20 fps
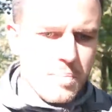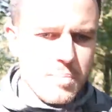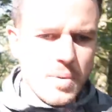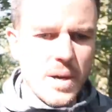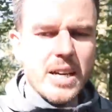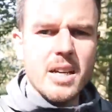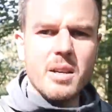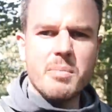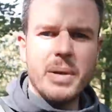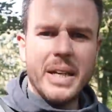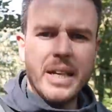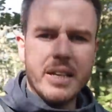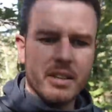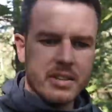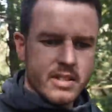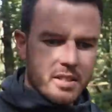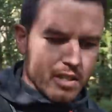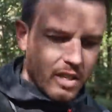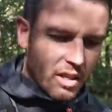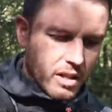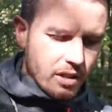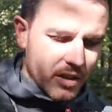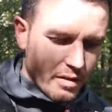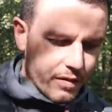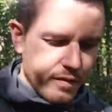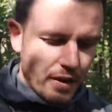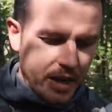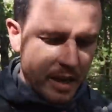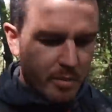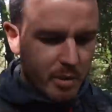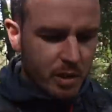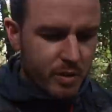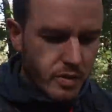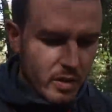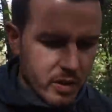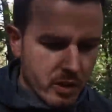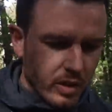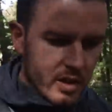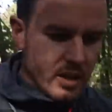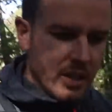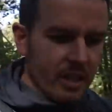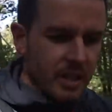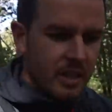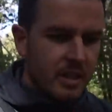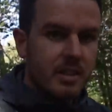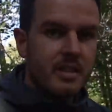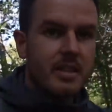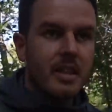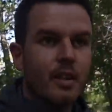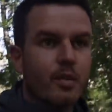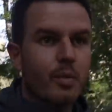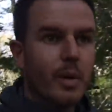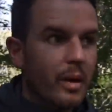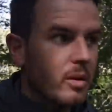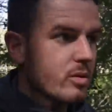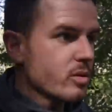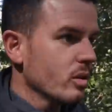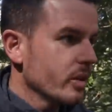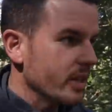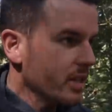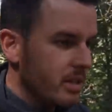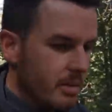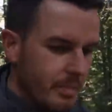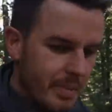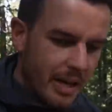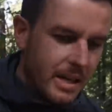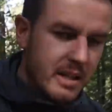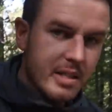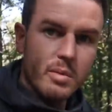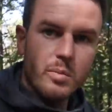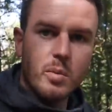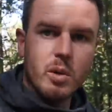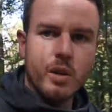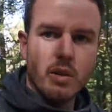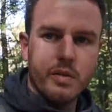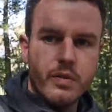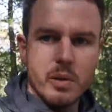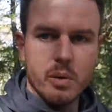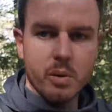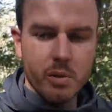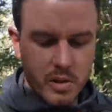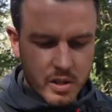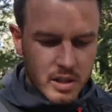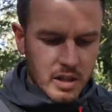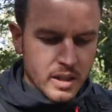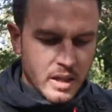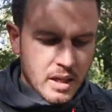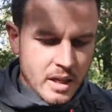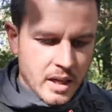Brecon Beacons is kind of famous for, South Wales, all these amazing waterfalls.